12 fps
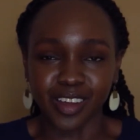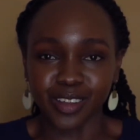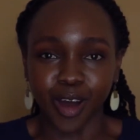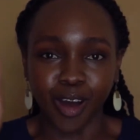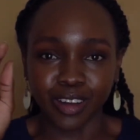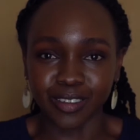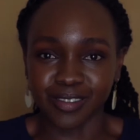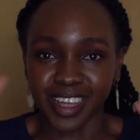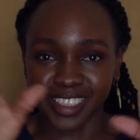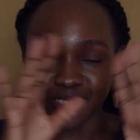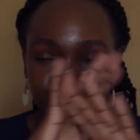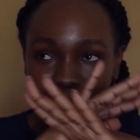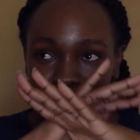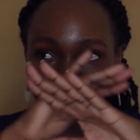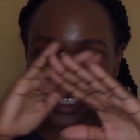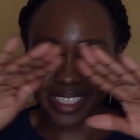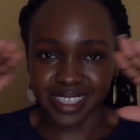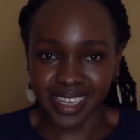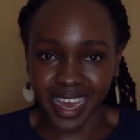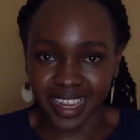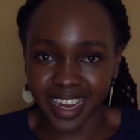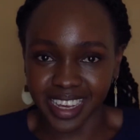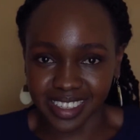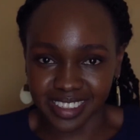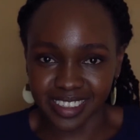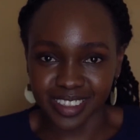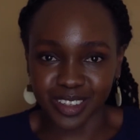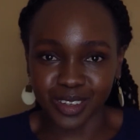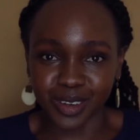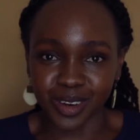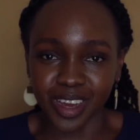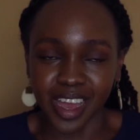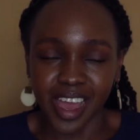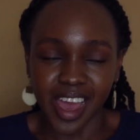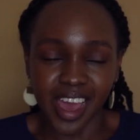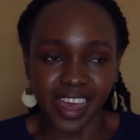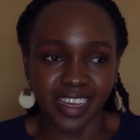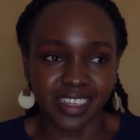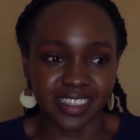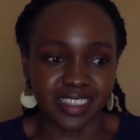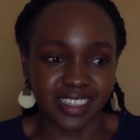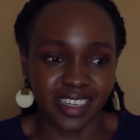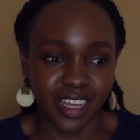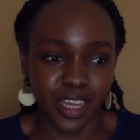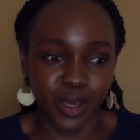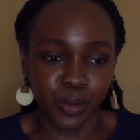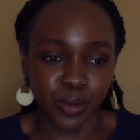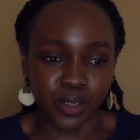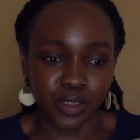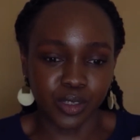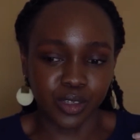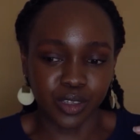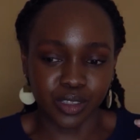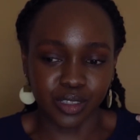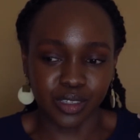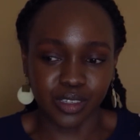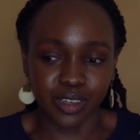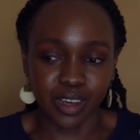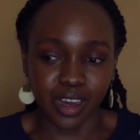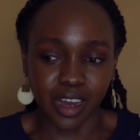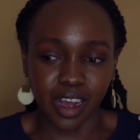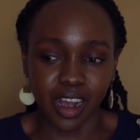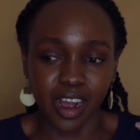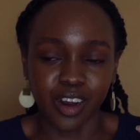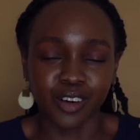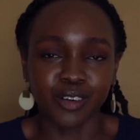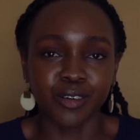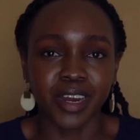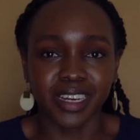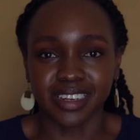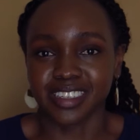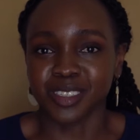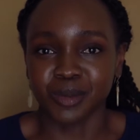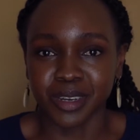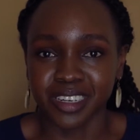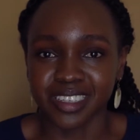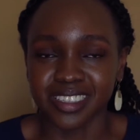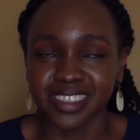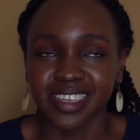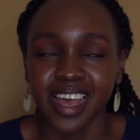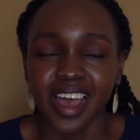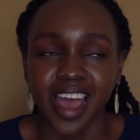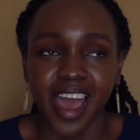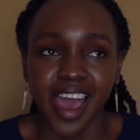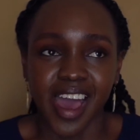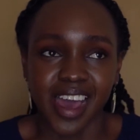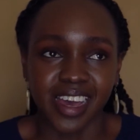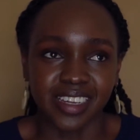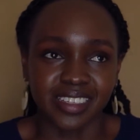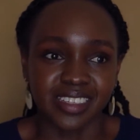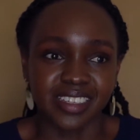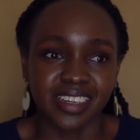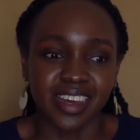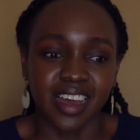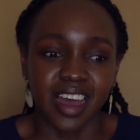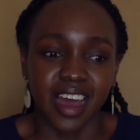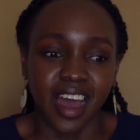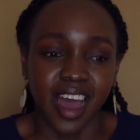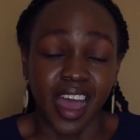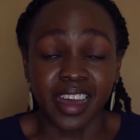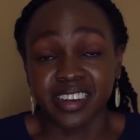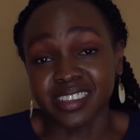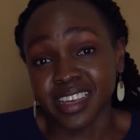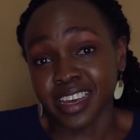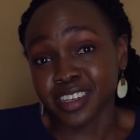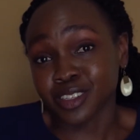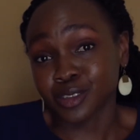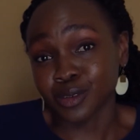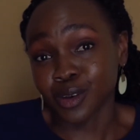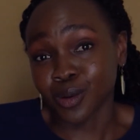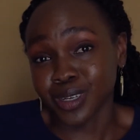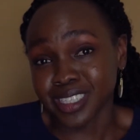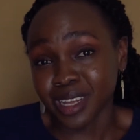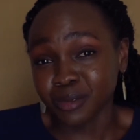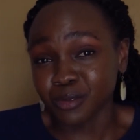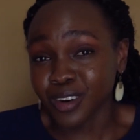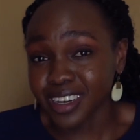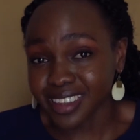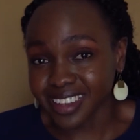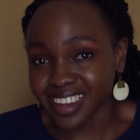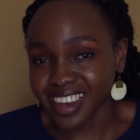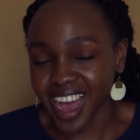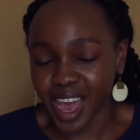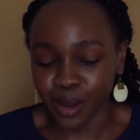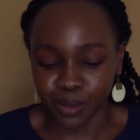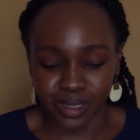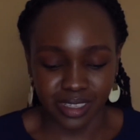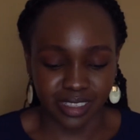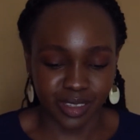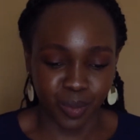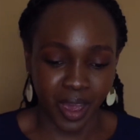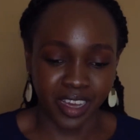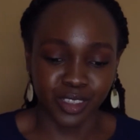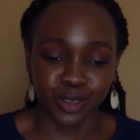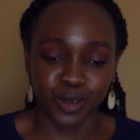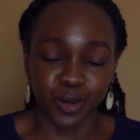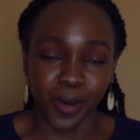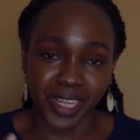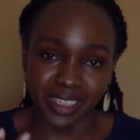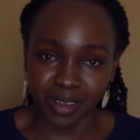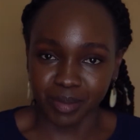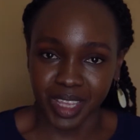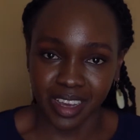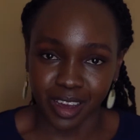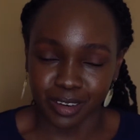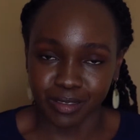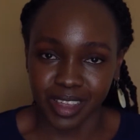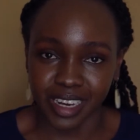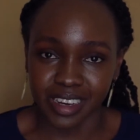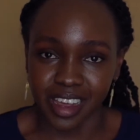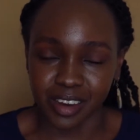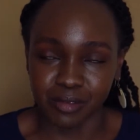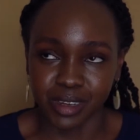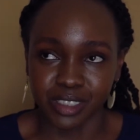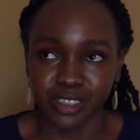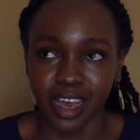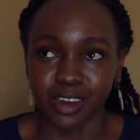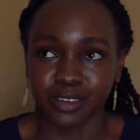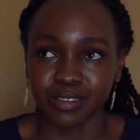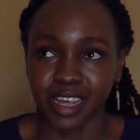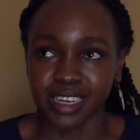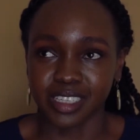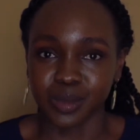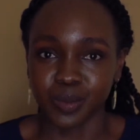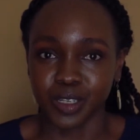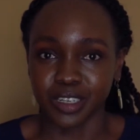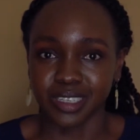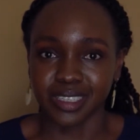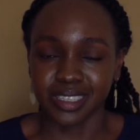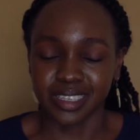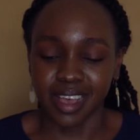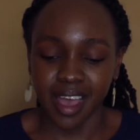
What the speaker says: all of that from the skyline. And it was just a great experience. And I decided to go a step further. I was inspired to create something out of that adventure, out of that experience.